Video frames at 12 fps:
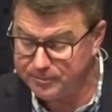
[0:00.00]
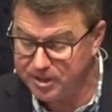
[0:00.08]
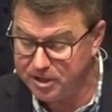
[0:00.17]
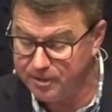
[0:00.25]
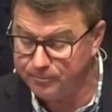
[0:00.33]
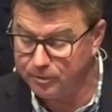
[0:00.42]
to be
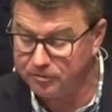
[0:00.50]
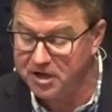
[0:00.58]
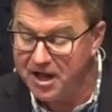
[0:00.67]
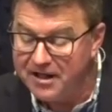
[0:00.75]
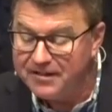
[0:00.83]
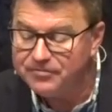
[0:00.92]
humbled.
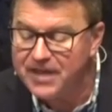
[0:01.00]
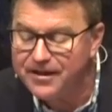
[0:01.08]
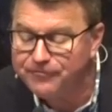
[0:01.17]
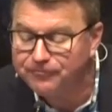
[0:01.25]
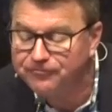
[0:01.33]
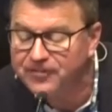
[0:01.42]

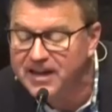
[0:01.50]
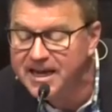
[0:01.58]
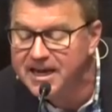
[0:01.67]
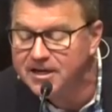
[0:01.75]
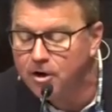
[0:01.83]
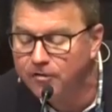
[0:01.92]
They
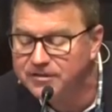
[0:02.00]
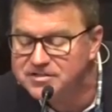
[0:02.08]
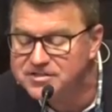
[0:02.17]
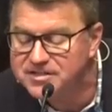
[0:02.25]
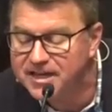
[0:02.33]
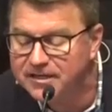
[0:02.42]
feed on the
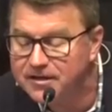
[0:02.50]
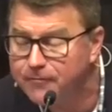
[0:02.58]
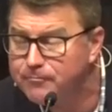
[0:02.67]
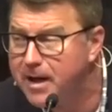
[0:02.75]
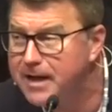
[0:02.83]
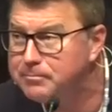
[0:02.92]
sin
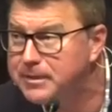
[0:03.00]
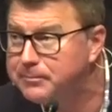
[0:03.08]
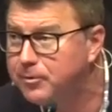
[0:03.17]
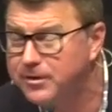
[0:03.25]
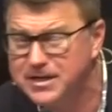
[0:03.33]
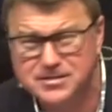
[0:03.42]
of my
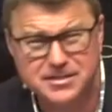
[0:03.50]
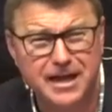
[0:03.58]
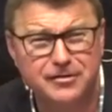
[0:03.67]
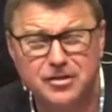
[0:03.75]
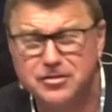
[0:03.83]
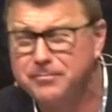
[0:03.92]
people. He's
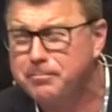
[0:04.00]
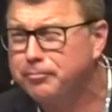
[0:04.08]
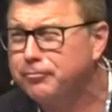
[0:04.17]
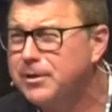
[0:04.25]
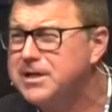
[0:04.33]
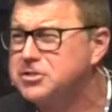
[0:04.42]
saying that the
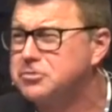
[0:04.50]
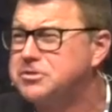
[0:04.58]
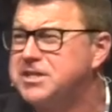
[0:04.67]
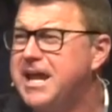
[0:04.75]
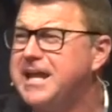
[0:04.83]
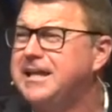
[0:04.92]
priests are
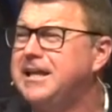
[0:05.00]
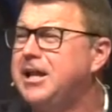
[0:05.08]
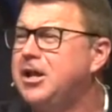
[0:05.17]
taking